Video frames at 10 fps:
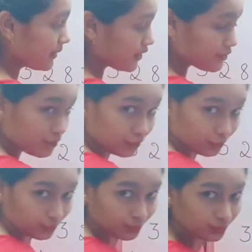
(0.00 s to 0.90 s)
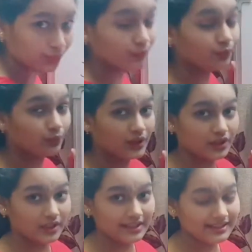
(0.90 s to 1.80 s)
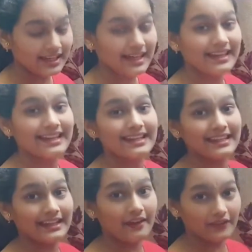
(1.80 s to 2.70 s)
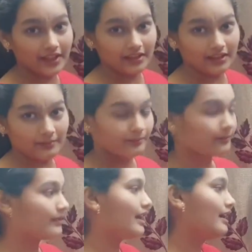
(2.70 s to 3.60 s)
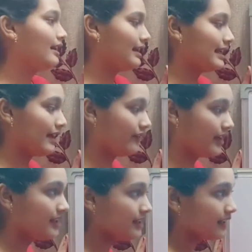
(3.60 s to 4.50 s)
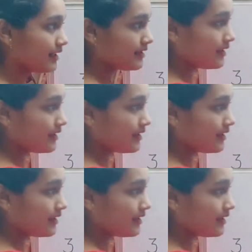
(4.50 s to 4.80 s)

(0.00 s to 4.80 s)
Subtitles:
plus 2, which is 11. 11 is